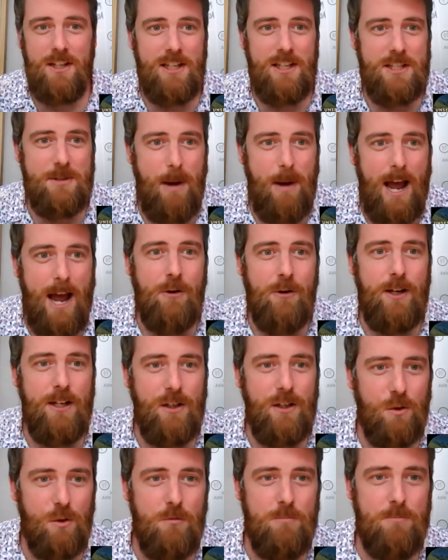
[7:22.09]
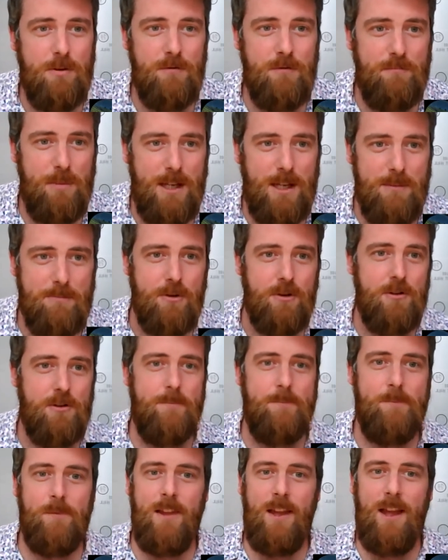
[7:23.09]
an inspiring group of
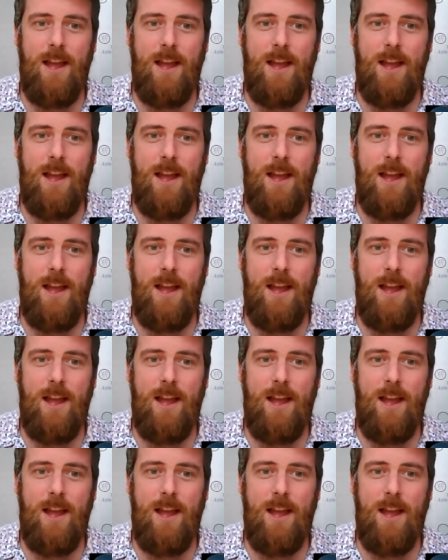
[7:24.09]
people.